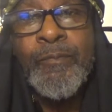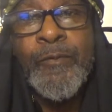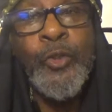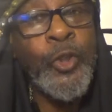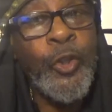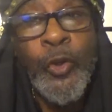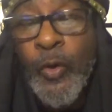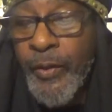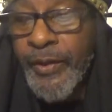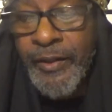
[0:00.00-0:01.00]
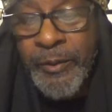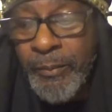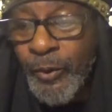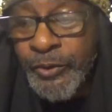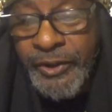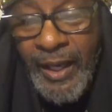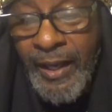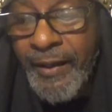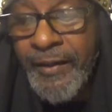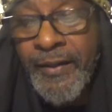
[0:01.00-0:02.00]
to the glory of the Most
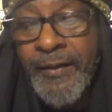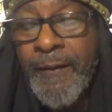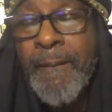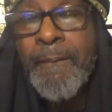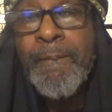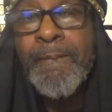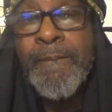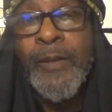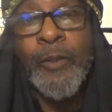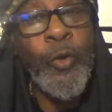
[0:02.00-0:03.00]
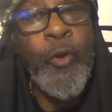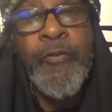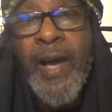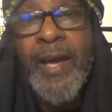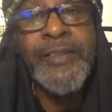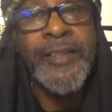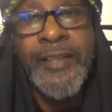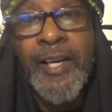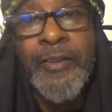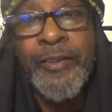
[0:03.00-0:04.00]
High, glorified
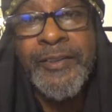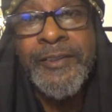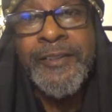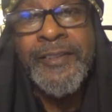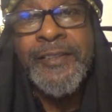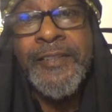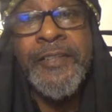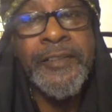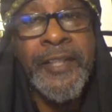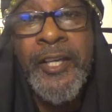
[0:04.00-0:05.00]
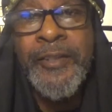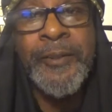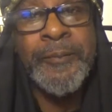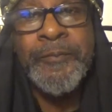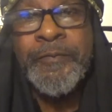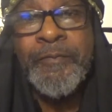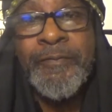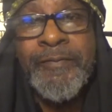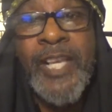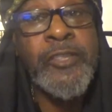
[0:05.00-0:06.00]
together in the kingdom
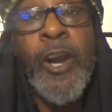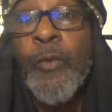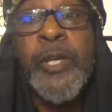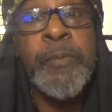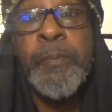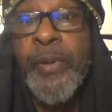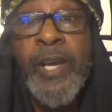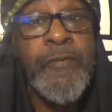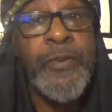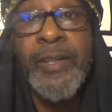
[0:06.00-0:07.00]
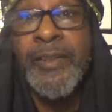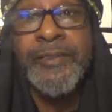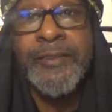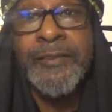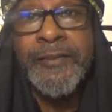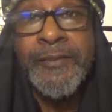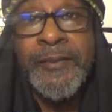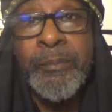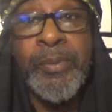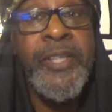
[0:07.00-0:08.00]
that's already prepared for us,
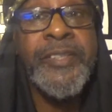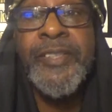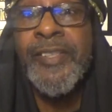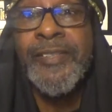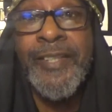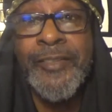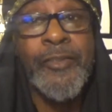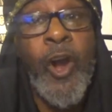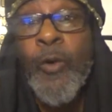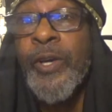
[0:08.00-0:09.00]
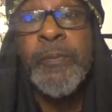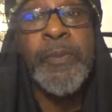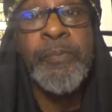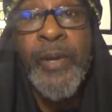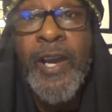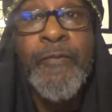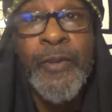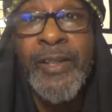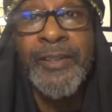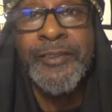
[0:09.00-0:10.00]
plenteousness already prepared
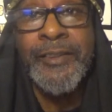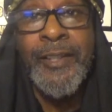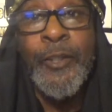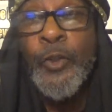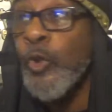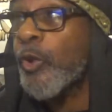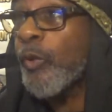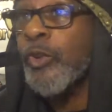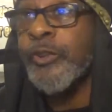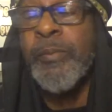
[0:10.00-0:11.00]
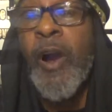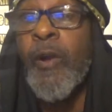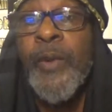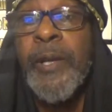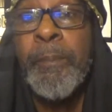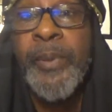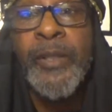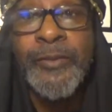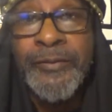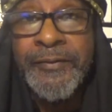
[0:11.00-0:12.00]
for us, New Jerusalem already
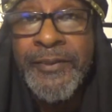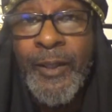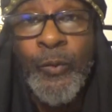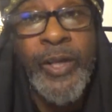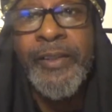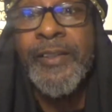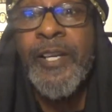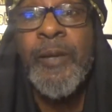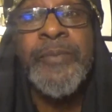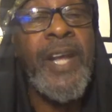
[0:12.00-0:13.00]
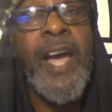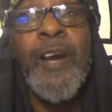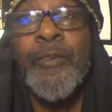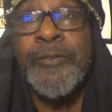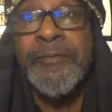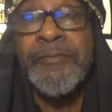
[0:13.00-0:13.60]
built, ready to come down